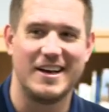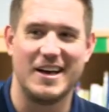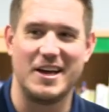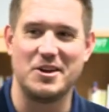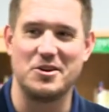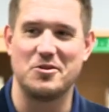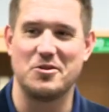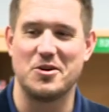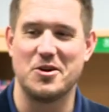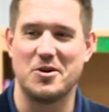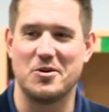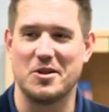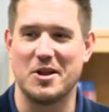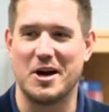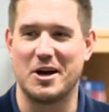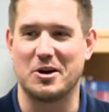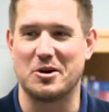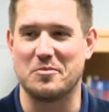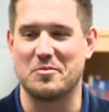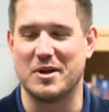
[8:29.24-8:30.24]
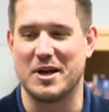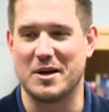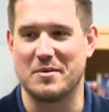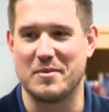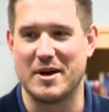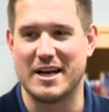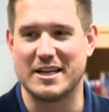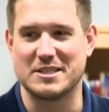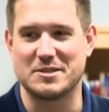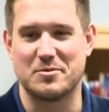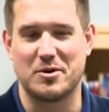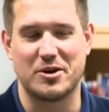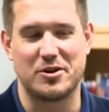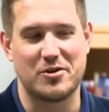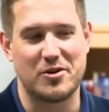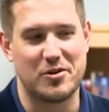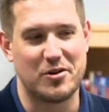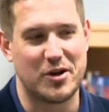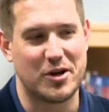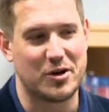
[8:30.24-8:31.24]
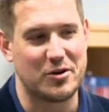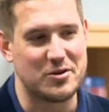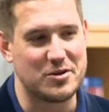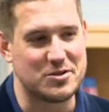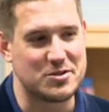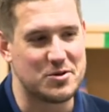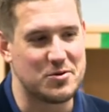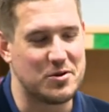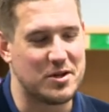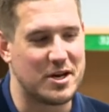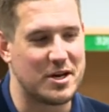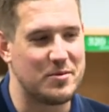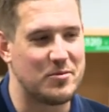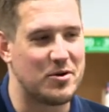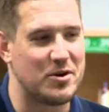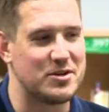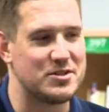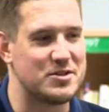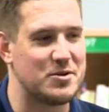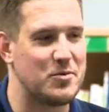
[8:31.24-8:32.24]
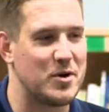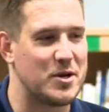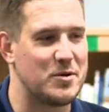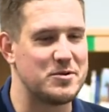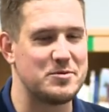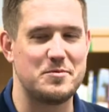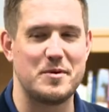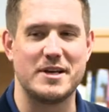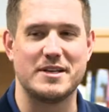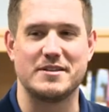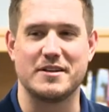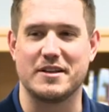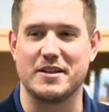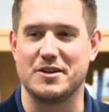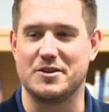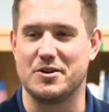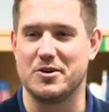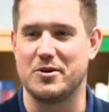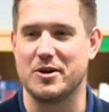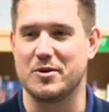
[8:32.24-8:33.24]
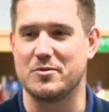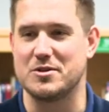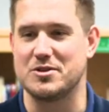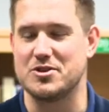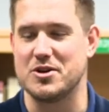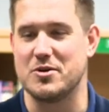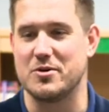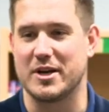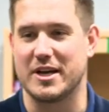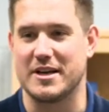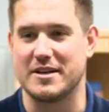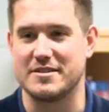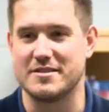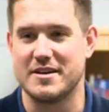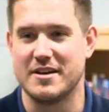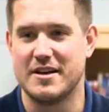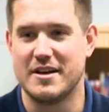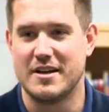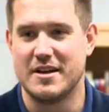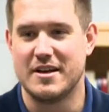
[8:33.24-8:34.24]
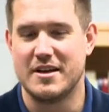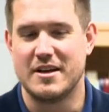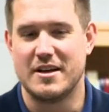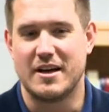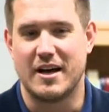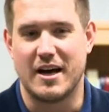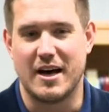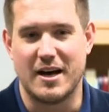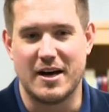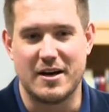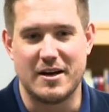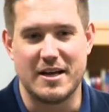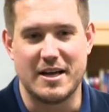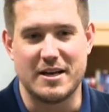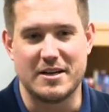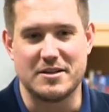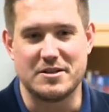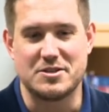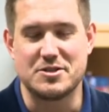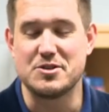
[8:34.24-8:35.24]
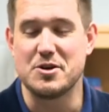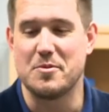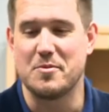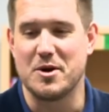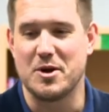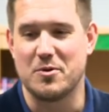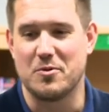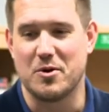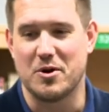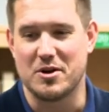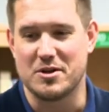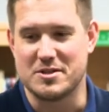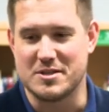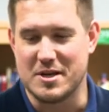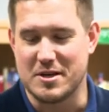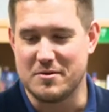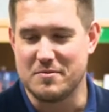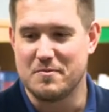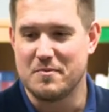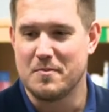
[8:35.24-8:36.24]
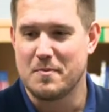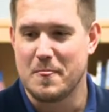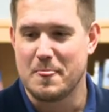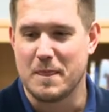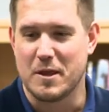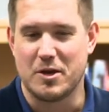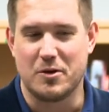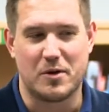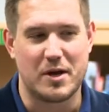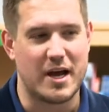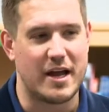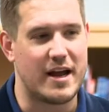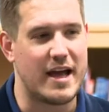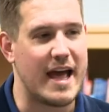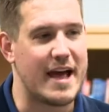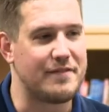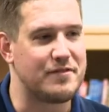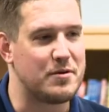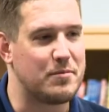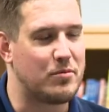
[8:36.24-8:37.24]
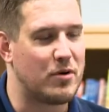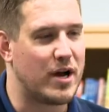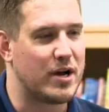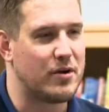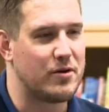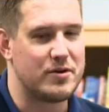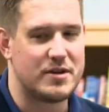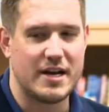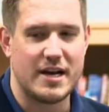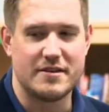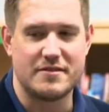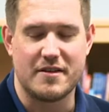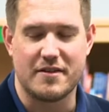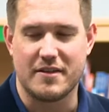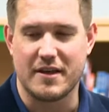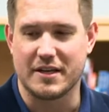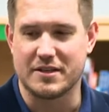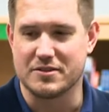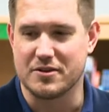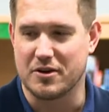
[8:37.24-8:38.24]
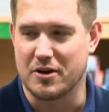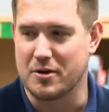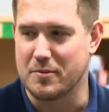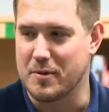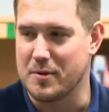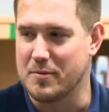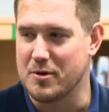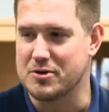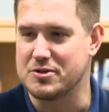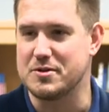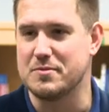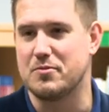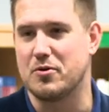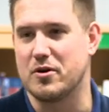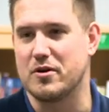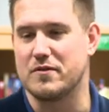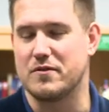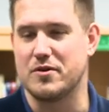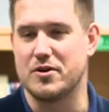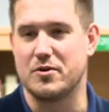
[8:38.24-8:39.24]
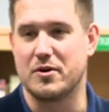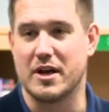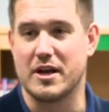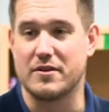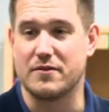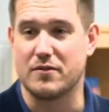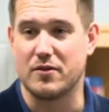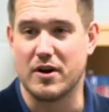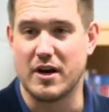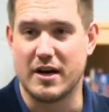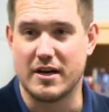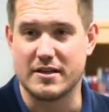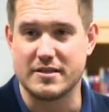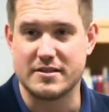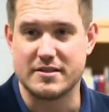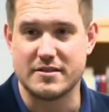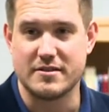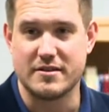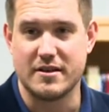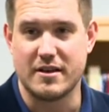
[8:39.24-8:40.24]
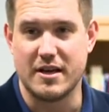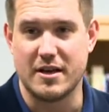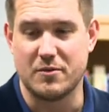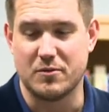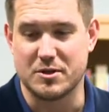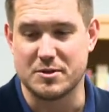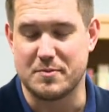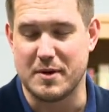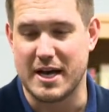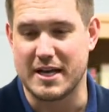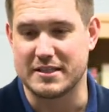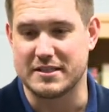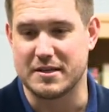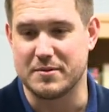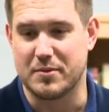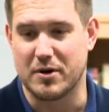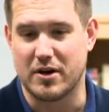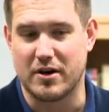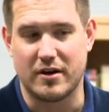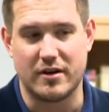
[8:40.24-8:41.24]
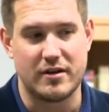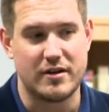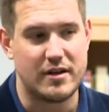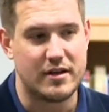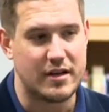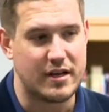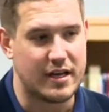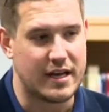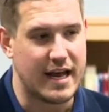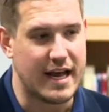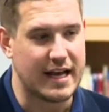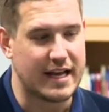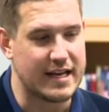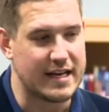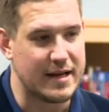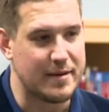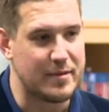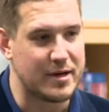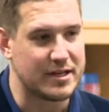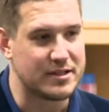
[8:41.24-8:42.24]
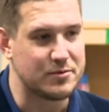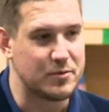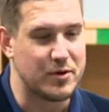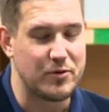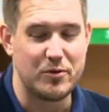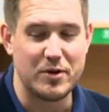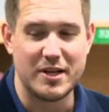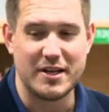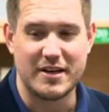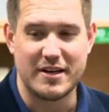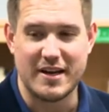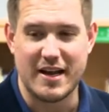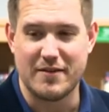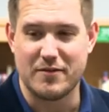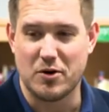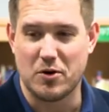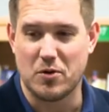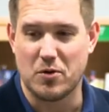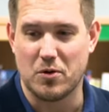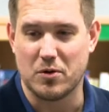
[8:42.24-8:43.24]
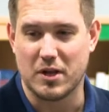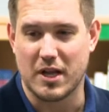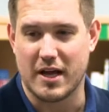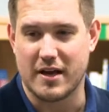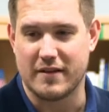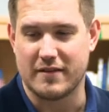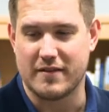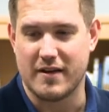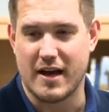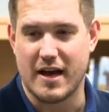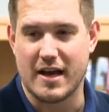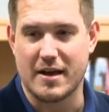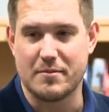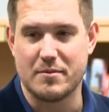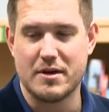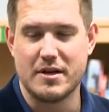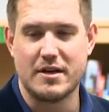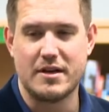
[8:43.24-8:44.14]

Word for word: and you're no longer playing basketball, you're no longer in school anymore. So what he was basically doing was showing us uh, in so many words that you kind of have to prioritize the things that are going to be most important for you guys. For us, it was basketball in academics. We really didn't have a whole lot of time